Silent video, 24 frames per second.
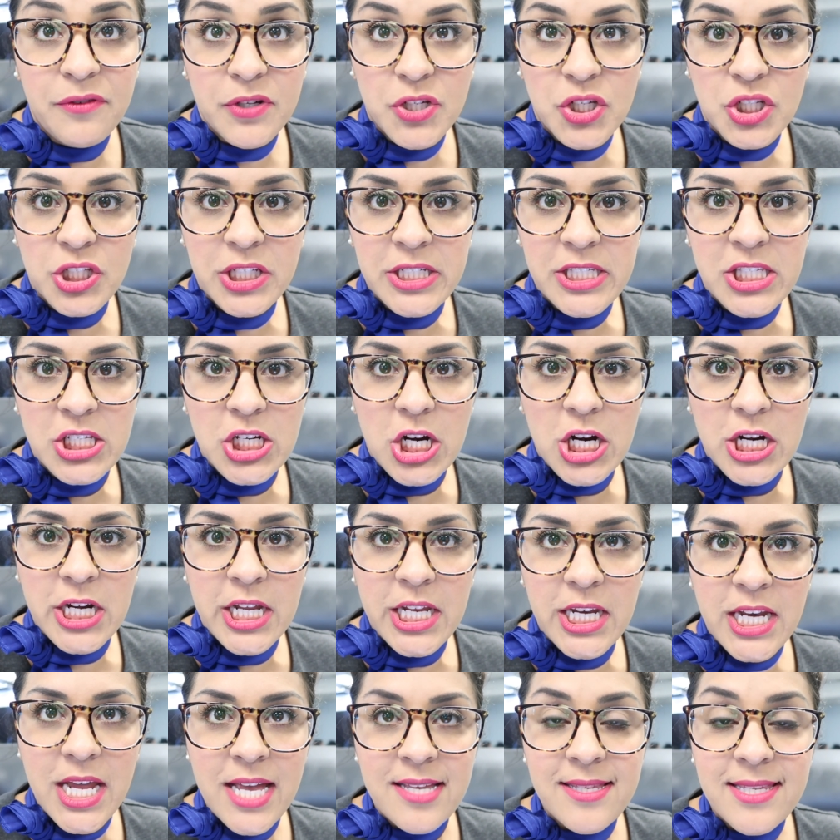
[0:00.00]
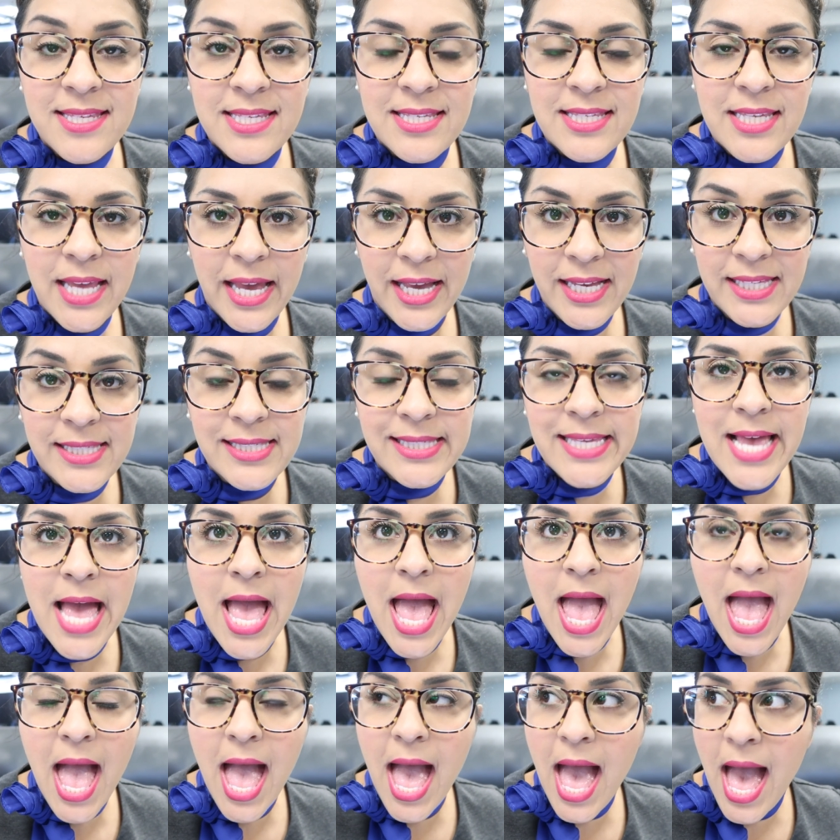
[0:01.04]
officially started. 6
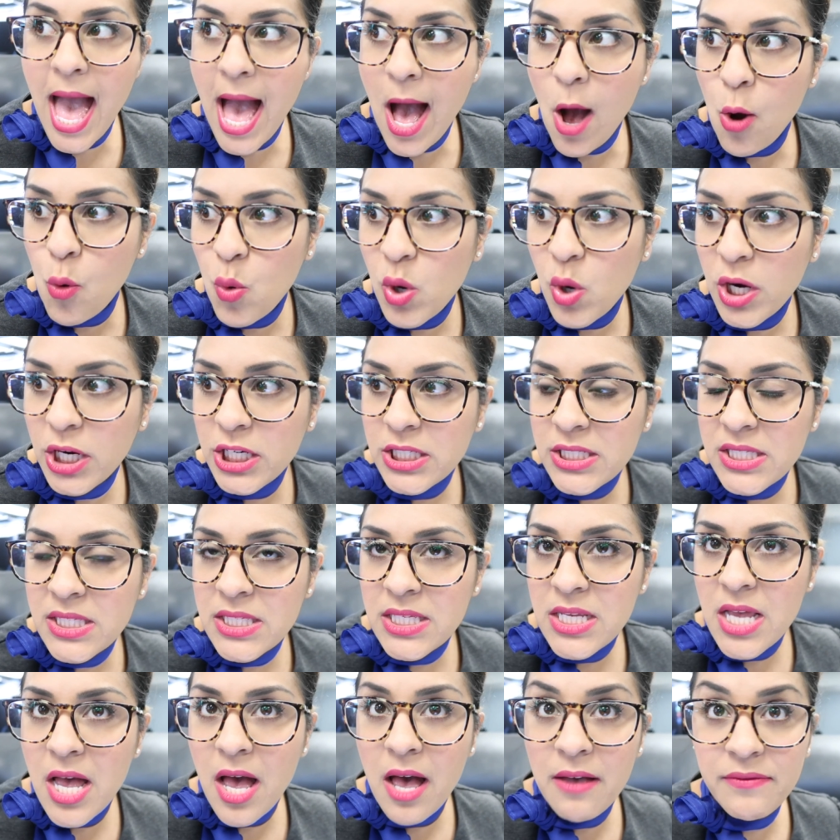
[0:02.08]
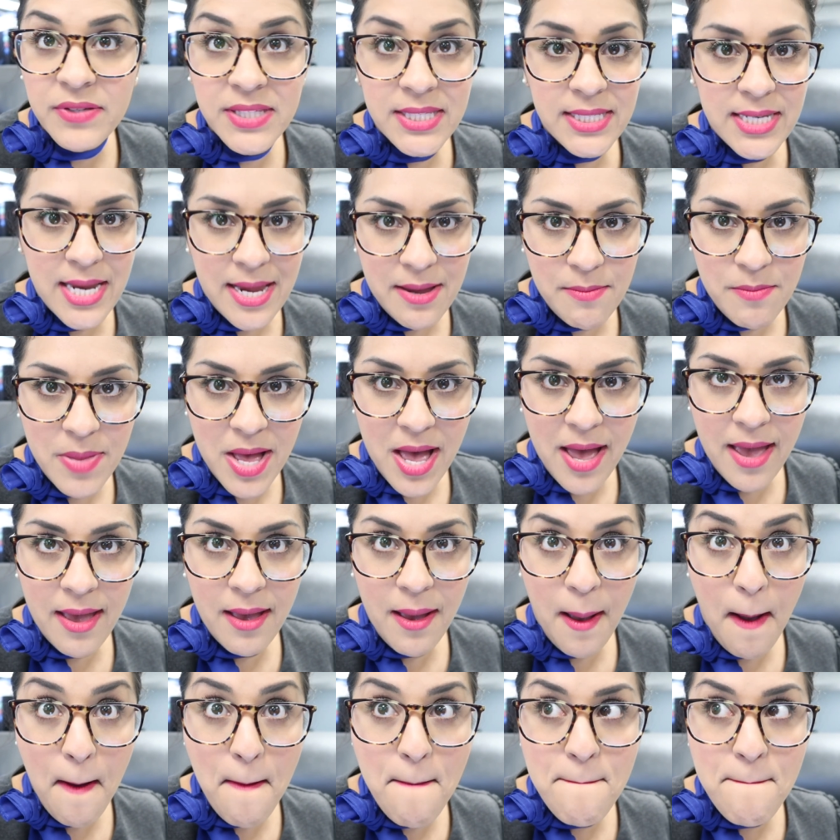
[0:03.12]
hours of standby.